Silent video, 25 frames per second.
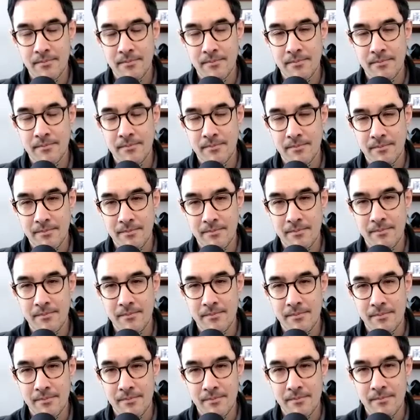
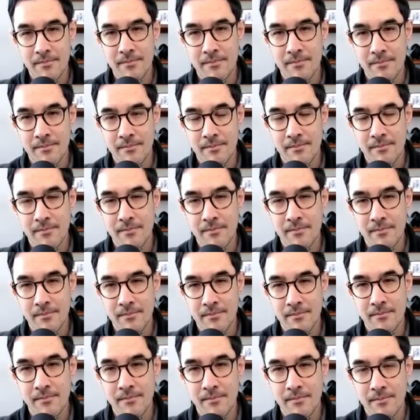
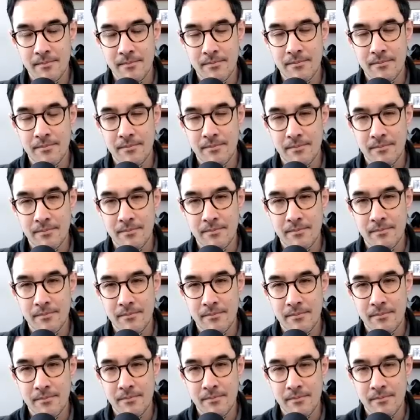
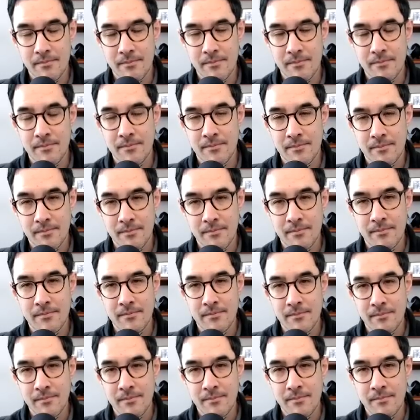
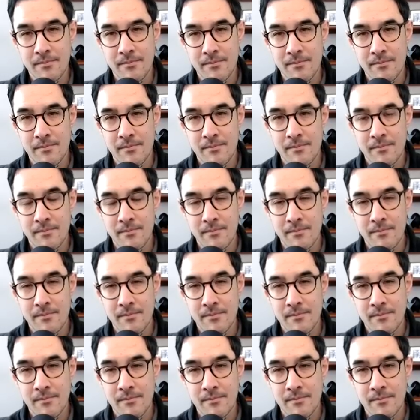
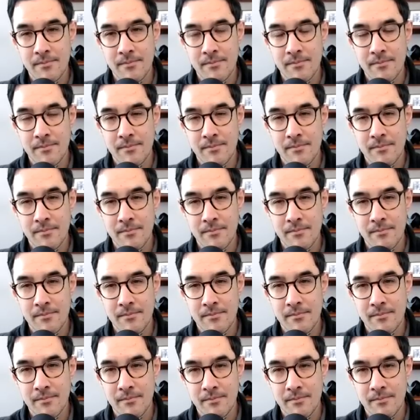This person isn't speaking.